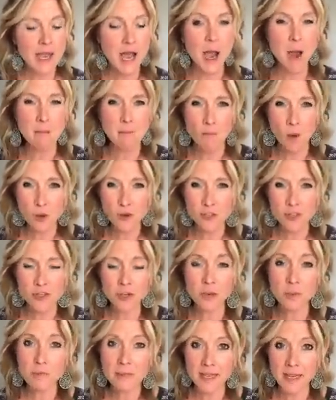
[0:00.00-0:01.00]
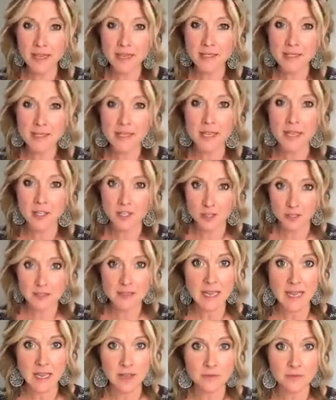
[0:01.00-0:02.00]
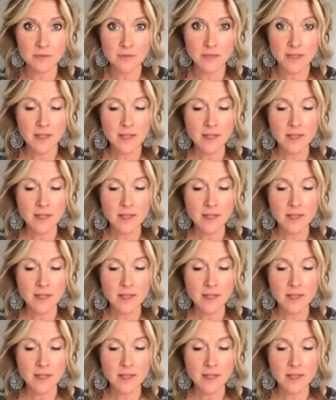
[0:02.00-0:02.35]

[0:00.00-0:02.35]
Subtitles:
emotional piece in your life.